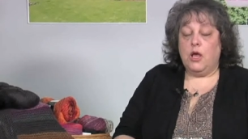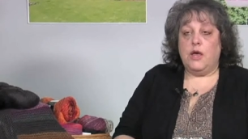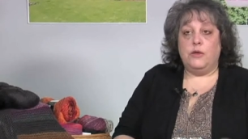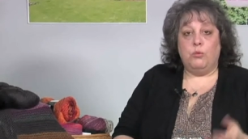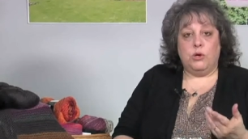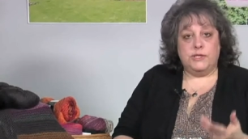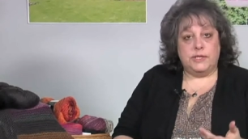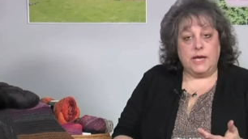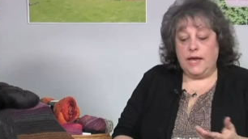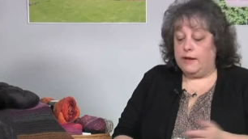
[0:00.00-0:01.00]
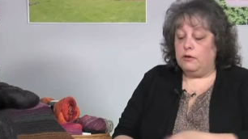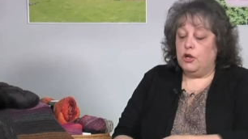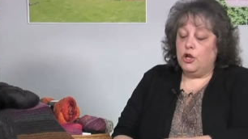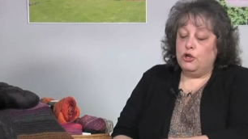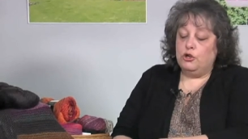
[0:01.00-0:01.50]
And then once again,
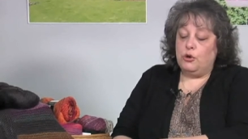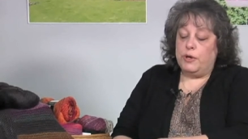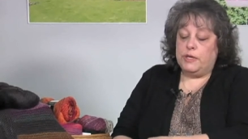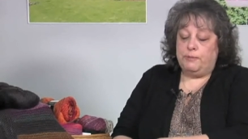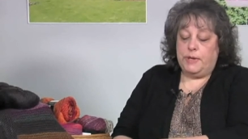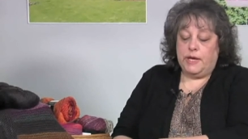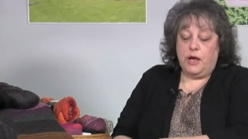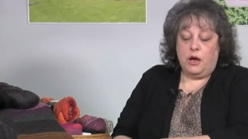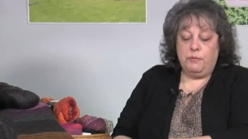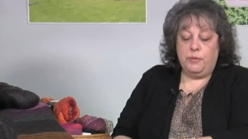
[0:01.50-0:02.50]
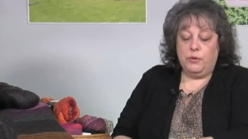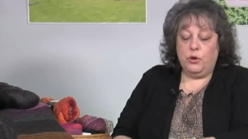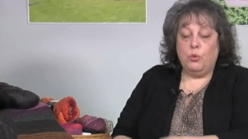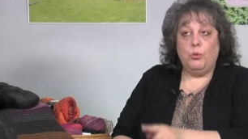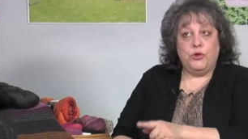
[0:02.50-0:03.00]
you're going to pick up
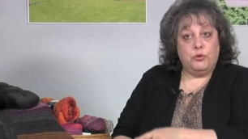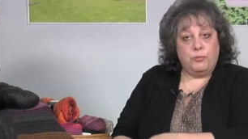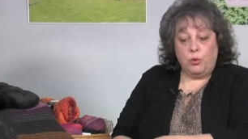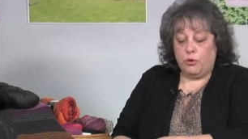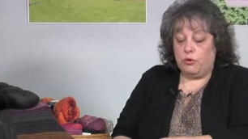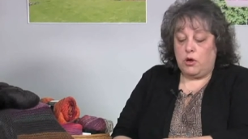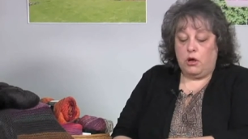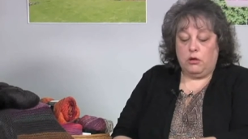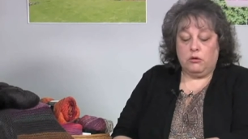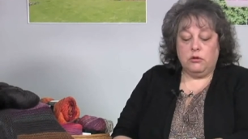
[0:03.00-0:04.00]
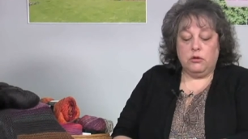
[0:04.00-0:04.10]
with your border color.